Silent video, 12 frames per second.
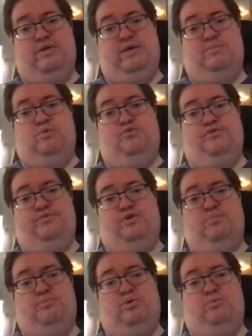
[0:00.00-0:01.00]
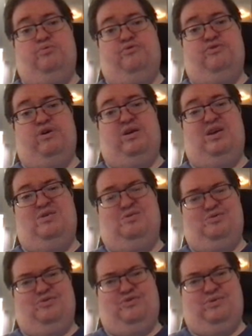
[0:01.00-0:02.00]
most of the components are equal
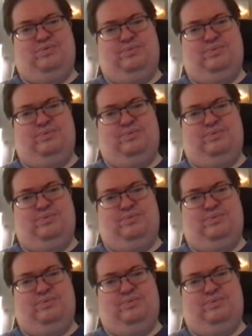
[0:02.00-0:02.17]
to zero.